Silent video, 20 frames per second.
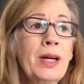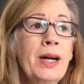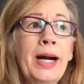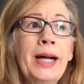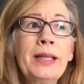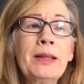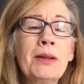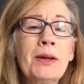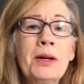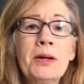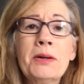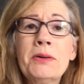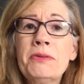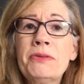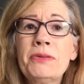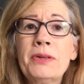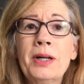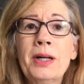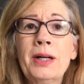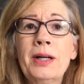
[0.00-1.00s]
I
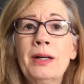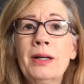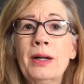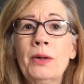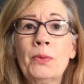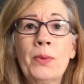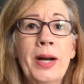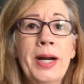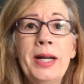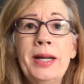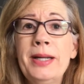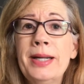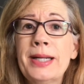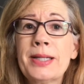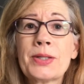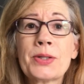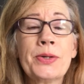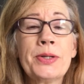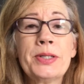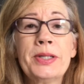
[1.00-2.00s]
love a writing
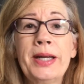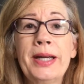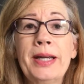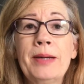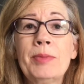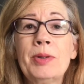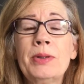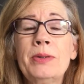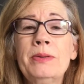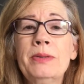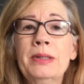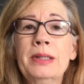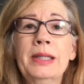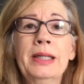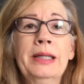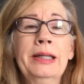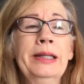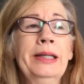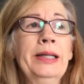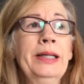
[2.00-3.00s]
desk or a table.
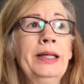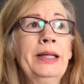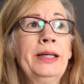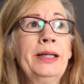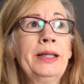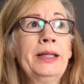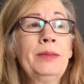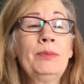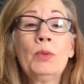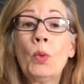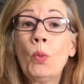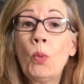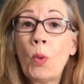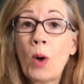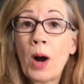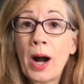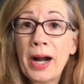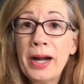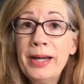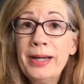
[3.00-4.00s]

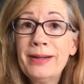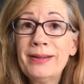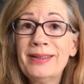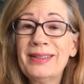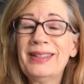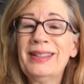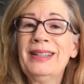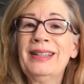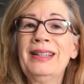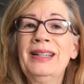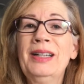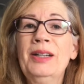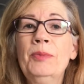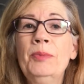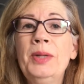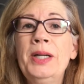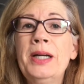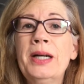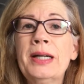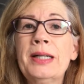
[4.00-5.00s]
Why?
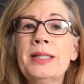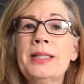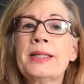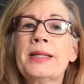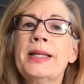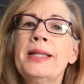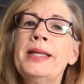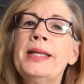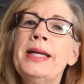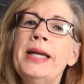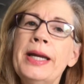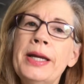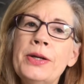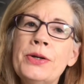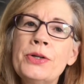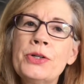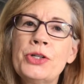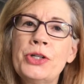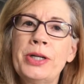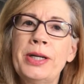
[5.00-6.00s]
Because the
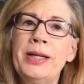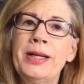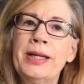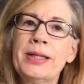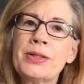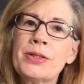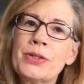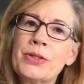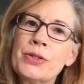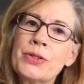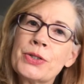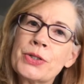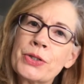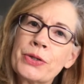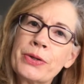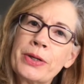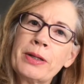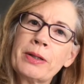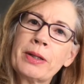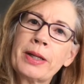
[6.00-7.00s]
energy gets to
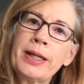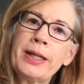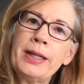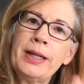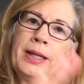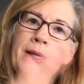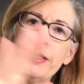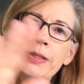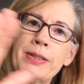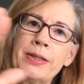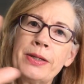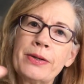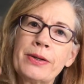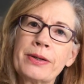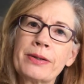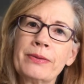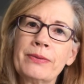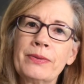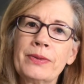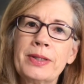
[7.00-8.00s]
circulate
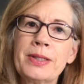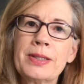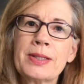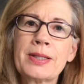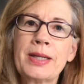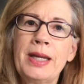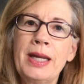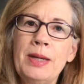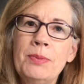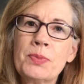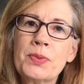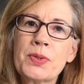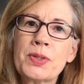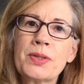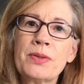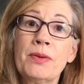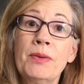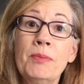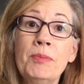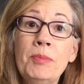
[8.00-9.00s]
easier. This
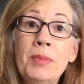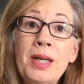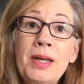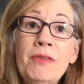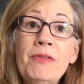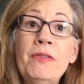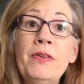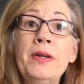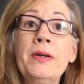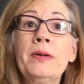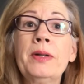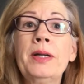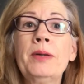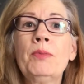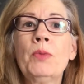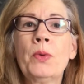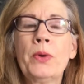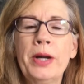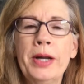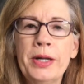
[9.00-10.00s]
keeps me feeling
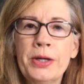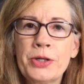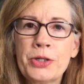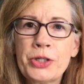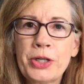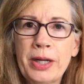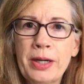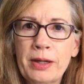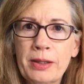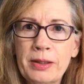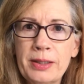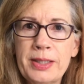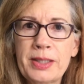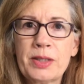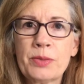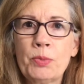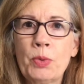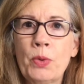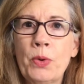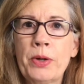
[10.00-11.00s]
more energetically
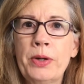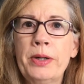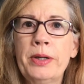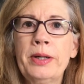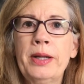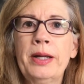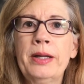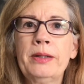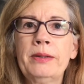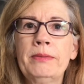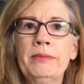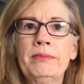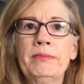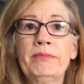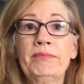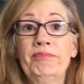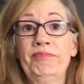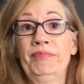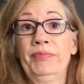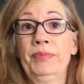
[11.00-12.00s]
supported and
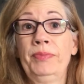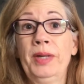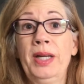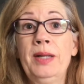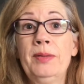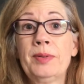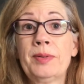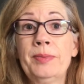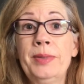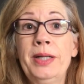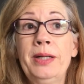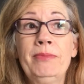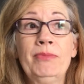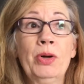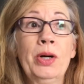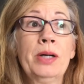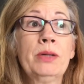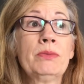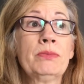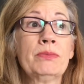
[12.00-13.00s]
keeps me,
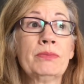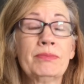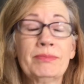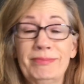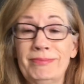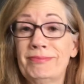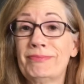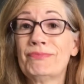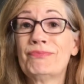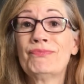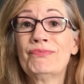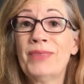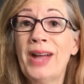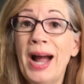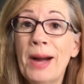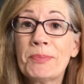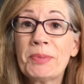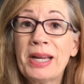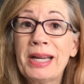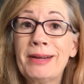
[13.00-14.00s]

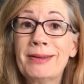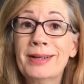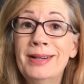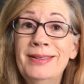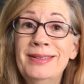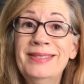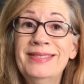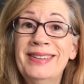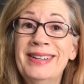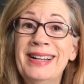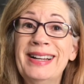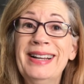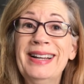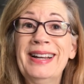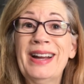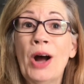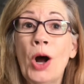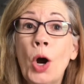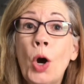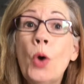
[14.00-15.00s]
happy,
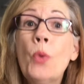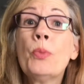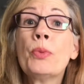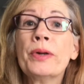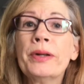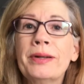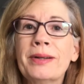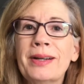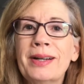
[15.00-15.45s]
open.